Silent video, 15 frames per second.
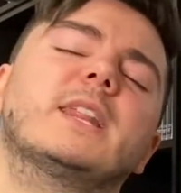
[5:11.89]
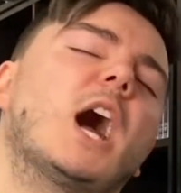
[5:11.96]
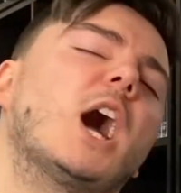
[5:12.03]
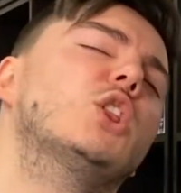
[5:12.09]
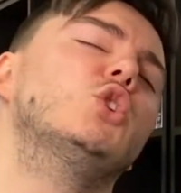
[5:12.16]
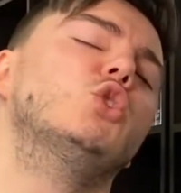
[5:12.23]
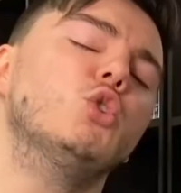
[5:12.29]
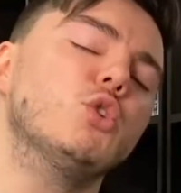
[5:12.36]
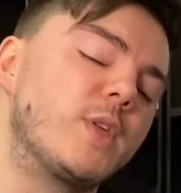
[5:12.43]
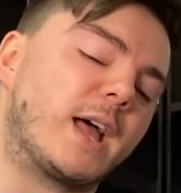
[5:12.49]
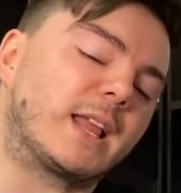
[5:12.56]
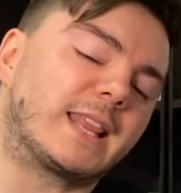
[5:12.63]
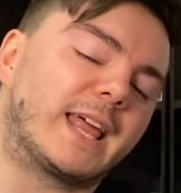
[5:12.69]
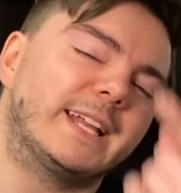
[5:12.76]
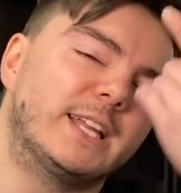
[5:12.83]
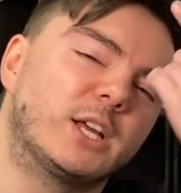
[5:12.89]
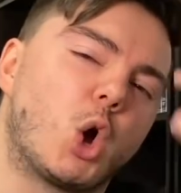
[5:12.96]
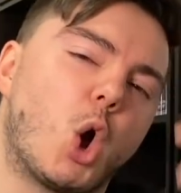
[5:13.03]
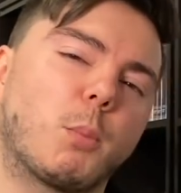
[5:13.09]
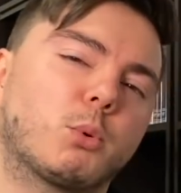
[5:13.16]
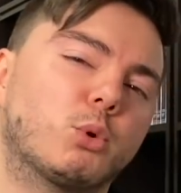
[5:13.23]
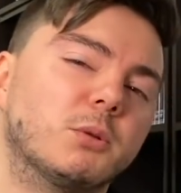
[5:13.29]
I knew that lady
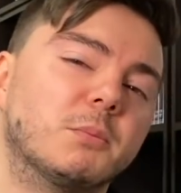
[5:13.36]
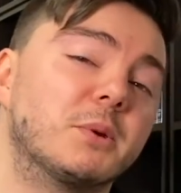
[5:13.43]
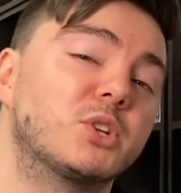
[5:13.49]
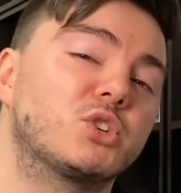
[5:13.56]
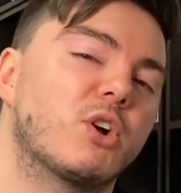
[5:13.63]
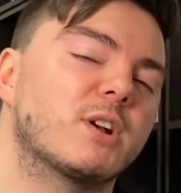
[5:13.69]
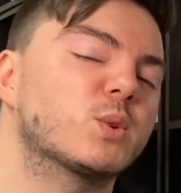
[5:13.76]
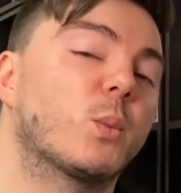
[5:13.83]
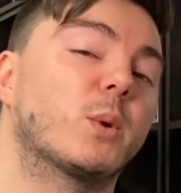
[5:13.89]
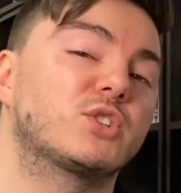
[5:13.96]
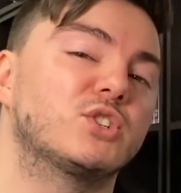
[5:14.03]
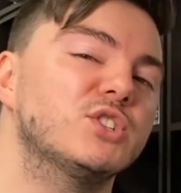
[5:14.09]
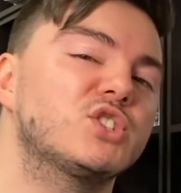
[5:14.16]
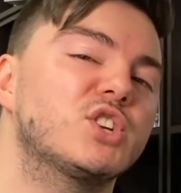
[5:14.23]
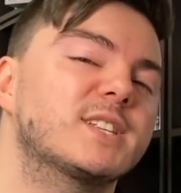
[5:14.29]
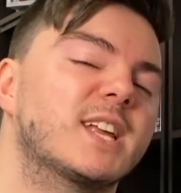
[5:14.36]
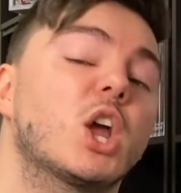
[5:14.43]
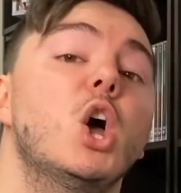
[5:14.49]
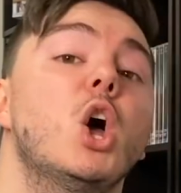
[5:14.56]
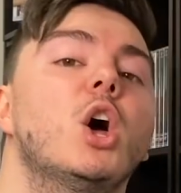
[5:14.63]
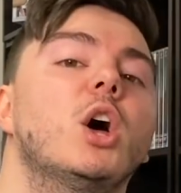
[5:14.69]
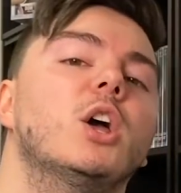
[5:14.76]
cop couldn't be trusted, but shouldn't she's like,
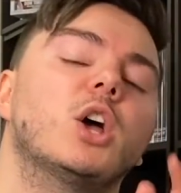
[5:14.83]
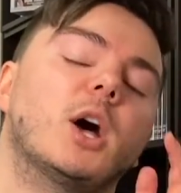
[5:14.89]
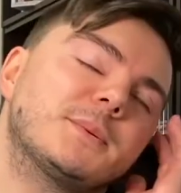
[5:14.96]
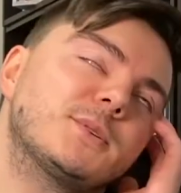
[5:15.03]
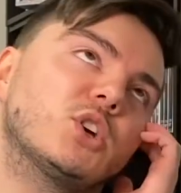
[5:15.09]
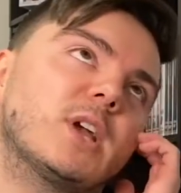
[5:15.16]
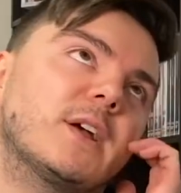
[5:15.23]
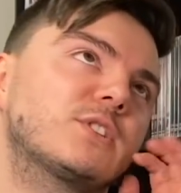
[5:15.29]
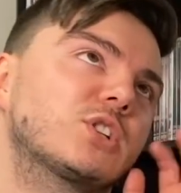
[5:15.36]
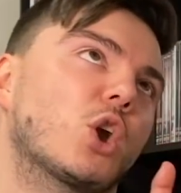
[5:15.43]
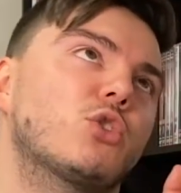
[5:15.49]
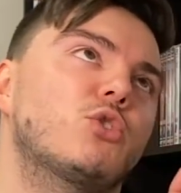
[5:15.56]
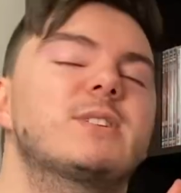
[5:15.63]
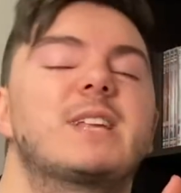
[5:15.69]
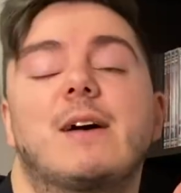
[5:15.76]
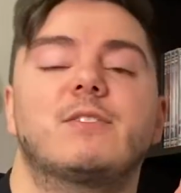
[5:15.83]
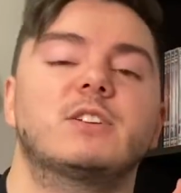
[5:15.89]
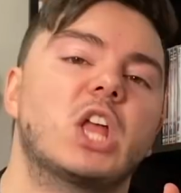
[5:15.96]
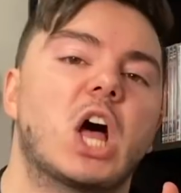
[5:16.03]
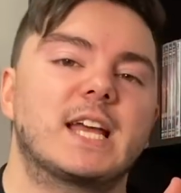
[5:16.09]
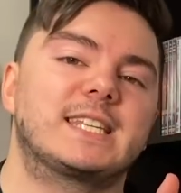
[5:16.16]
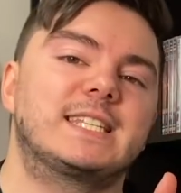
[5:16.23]
I'm sorry you have to go through this, have a
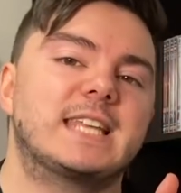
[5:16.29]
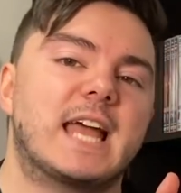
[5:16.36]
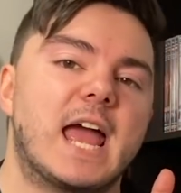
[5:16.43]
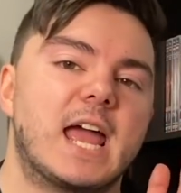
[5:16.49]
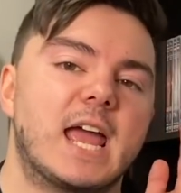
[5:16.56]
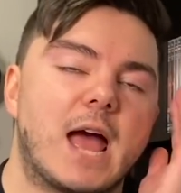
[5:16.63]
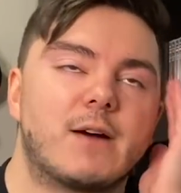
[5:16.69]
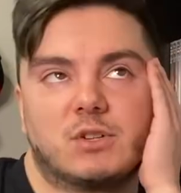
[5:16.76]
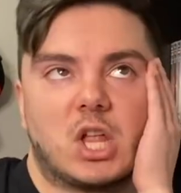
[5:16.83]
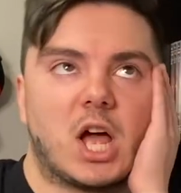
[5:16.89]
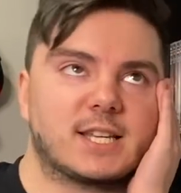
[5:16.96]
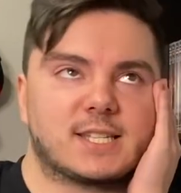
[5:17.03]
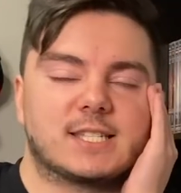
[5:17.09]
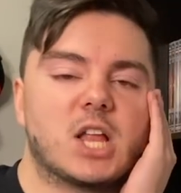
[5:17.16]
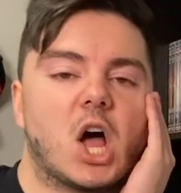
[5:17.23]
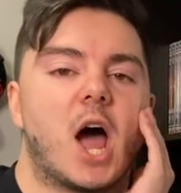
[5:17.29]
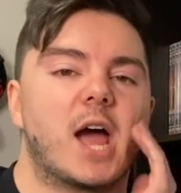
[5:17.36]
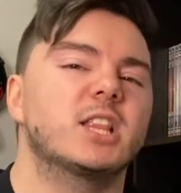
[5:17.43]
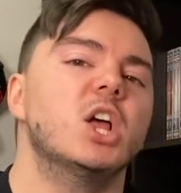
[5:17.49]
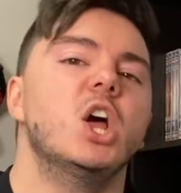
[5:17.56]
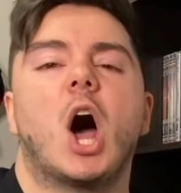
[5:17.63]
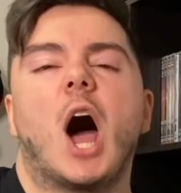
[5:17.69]
nice day, have a nice
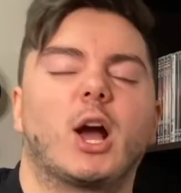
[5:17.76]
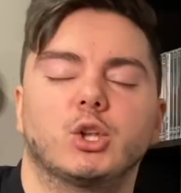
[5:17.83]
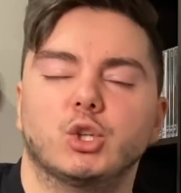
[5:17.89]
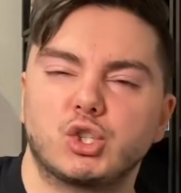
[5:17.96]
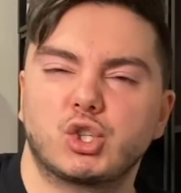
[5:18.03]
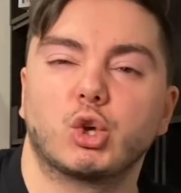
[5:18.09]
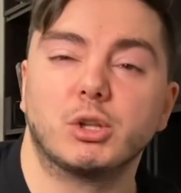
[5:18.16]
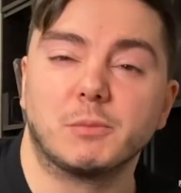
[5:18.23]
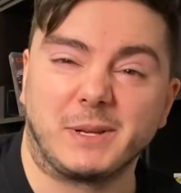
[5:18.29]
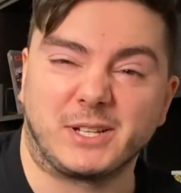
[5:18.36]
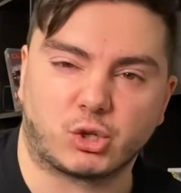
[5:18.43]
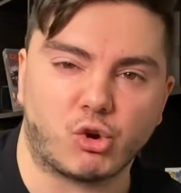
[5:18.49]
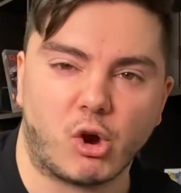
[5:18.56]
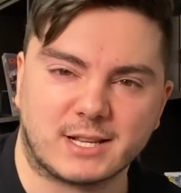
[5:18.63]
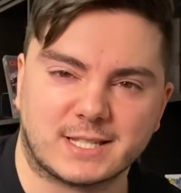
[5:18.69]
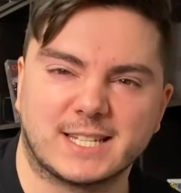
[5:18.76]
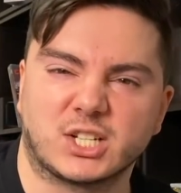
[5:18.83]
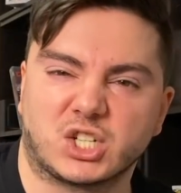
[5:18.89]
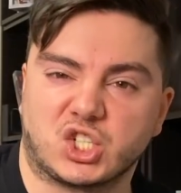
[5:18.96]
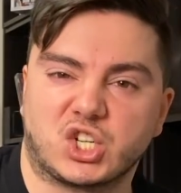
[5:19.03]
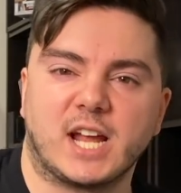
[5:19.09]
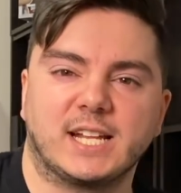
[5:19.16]
night. I knew she couldn't be trusted,
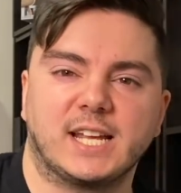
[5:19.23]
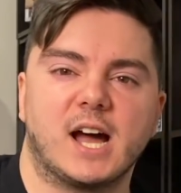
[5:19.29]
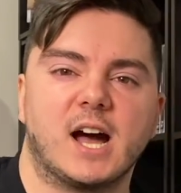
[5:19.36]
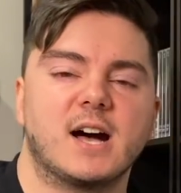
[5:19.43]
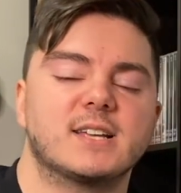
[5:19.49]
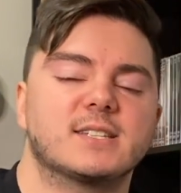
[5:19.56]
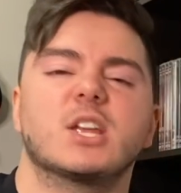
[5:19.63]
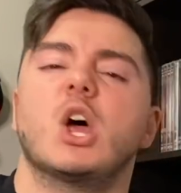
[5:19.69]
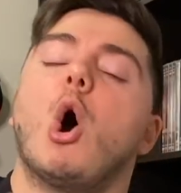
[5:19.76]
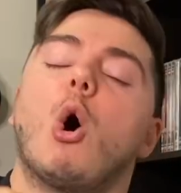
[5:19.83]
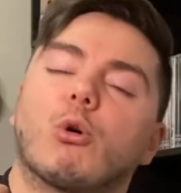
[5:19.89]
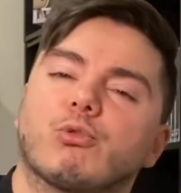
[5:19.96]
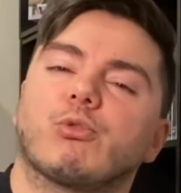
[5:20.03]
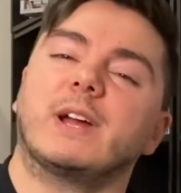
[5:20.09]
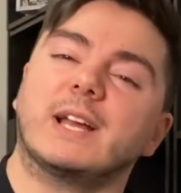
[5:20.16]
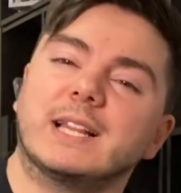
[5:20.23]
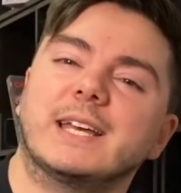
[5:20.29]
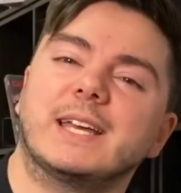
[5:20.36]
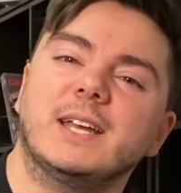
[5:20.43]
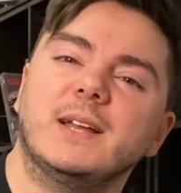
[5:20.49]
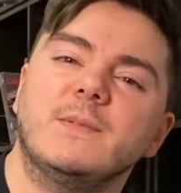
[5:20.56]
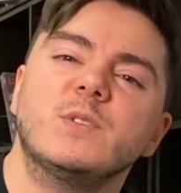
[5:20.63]
shady ass.
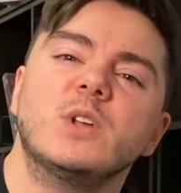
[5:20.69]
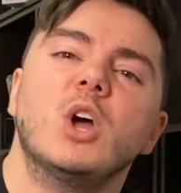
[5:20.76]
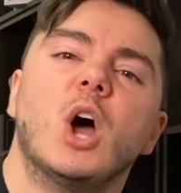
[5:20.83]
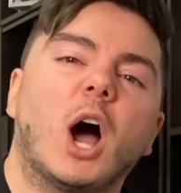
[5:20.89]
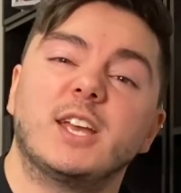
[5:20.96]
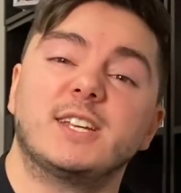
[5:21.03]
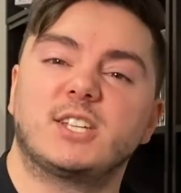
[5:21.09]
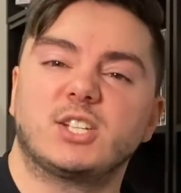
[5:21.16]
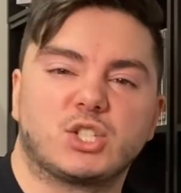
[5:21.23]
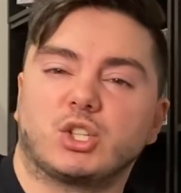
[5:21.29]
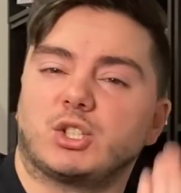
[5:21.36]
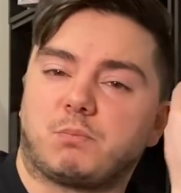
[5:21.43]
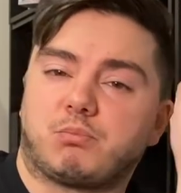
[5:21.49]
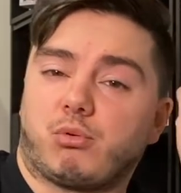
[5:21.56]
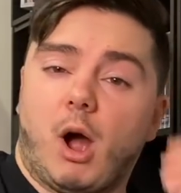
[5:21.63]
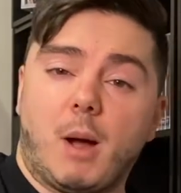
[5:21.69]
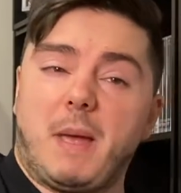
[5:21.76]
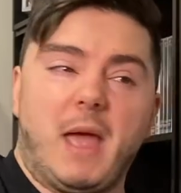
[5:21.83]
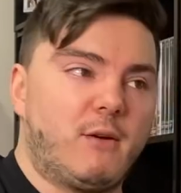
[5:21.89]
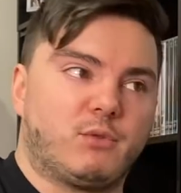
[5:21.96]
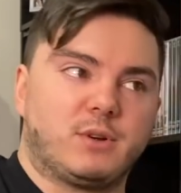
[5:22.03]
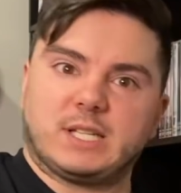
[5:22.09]
Really? Are you just gonna bribe
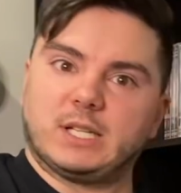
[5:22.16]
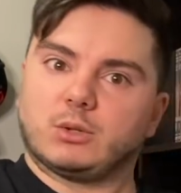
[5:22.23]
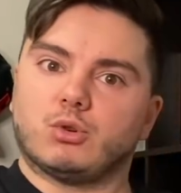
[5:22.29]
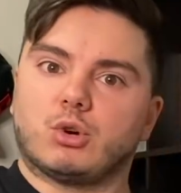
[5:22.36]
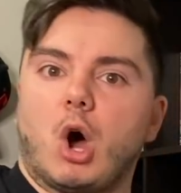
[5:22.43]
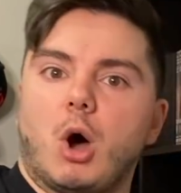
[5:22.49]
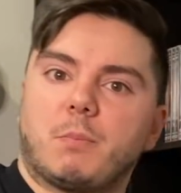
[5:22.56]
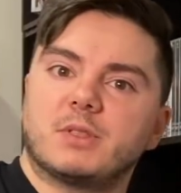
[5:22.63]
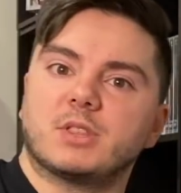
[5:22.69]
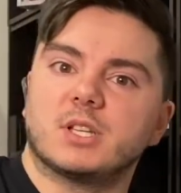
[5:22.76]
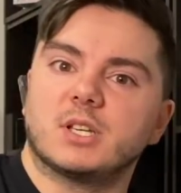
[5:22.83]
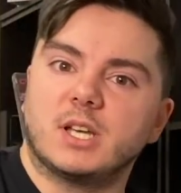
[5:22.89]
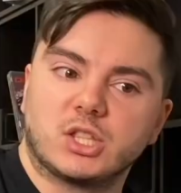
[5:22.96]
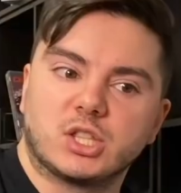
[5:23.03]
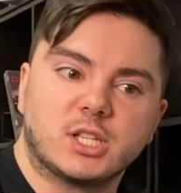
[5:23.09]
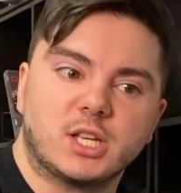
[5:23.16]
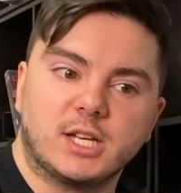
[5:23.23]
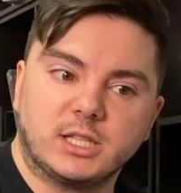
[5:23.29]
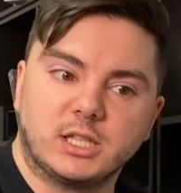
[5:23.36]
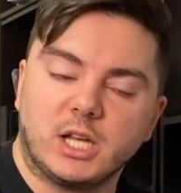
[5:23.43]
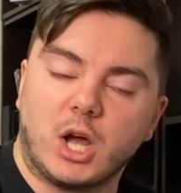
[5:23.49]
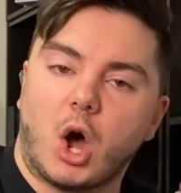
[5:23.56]
every single cop in
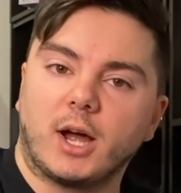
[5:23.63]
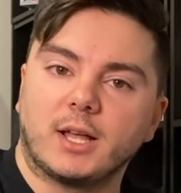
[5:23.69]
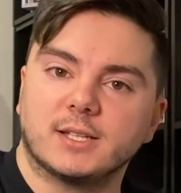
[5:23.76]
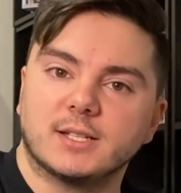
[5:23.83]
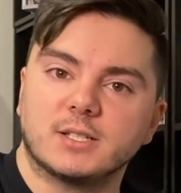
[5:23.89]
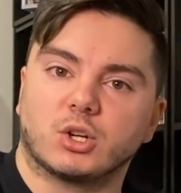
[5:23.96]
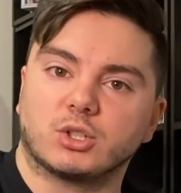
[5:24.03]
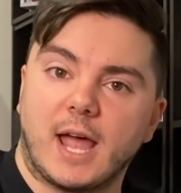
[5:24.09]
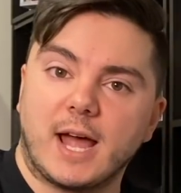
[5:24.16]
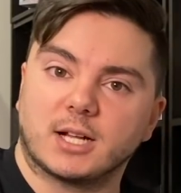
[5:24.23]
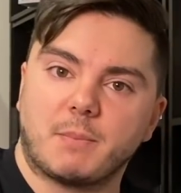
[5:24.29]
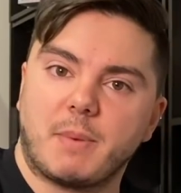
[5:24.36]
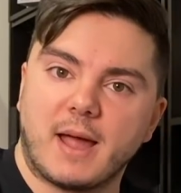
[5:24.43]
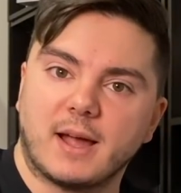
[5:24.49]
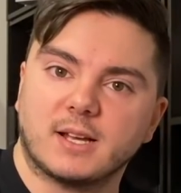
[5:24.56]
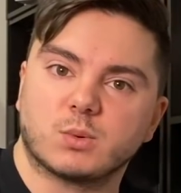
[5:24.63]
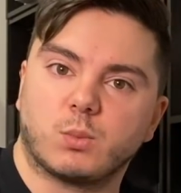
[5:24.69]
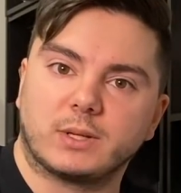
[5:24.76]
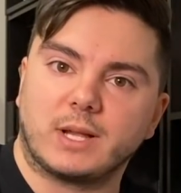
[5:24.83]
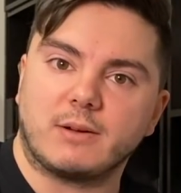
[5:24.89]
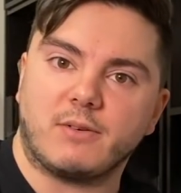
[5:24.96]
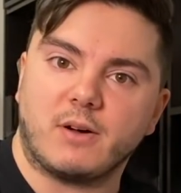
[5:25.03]
the island, on Outer Banks,
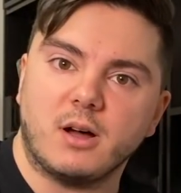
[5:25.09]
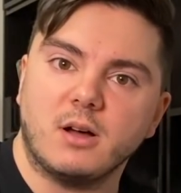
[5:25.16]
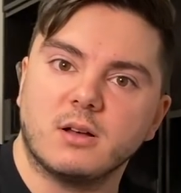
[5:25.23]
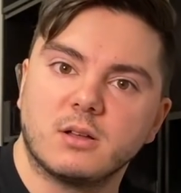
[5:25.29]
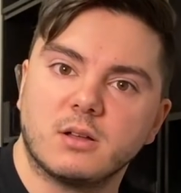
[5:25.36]
whatever?